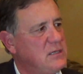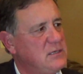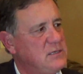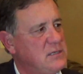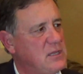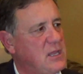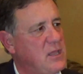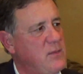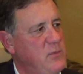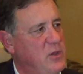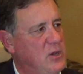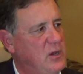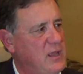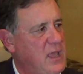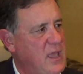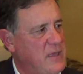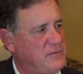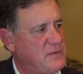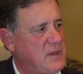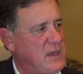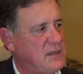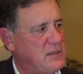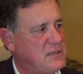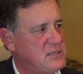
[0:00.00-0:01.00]
to
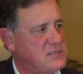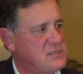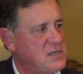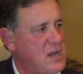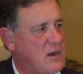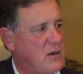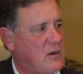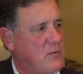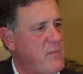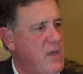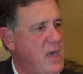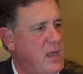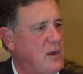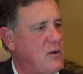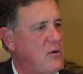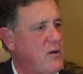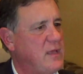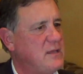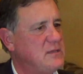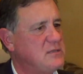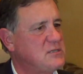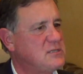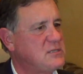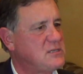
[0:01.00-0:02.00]
communicate that to Sacramento
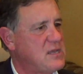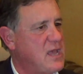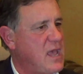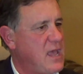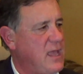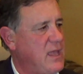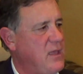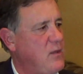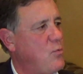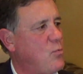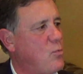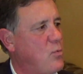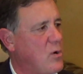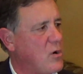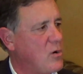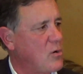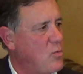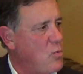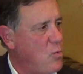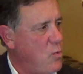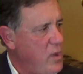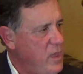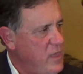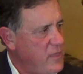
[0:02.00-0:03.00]
and say,
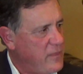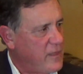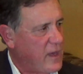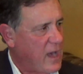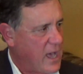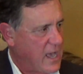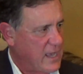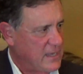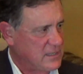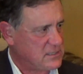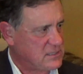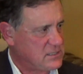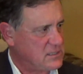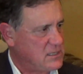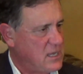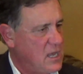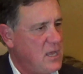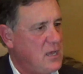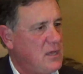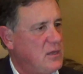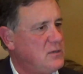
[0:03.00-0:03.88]
work with us,